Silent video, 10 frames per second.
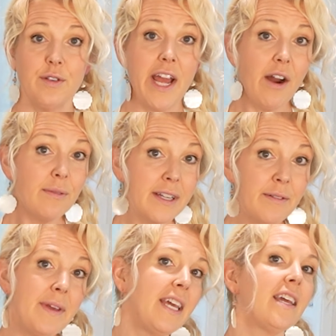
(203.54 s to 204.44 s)
now I'm going to
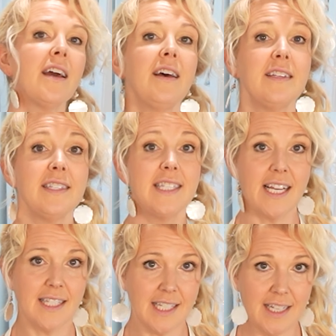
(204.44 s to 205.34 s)
make a
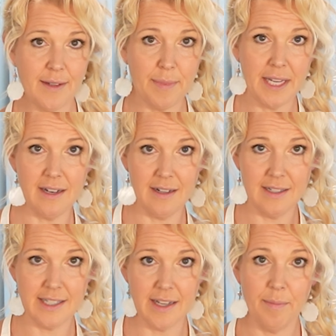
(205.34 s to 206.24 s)
zesty peanut
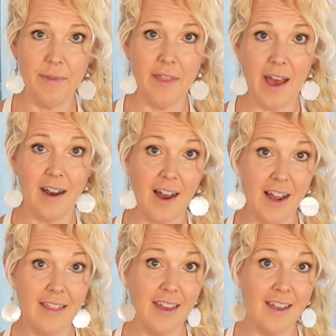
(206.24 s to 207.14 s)
dip that
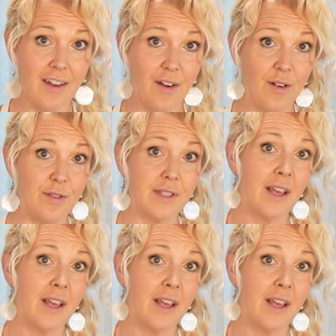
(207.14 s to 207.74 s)
I think goes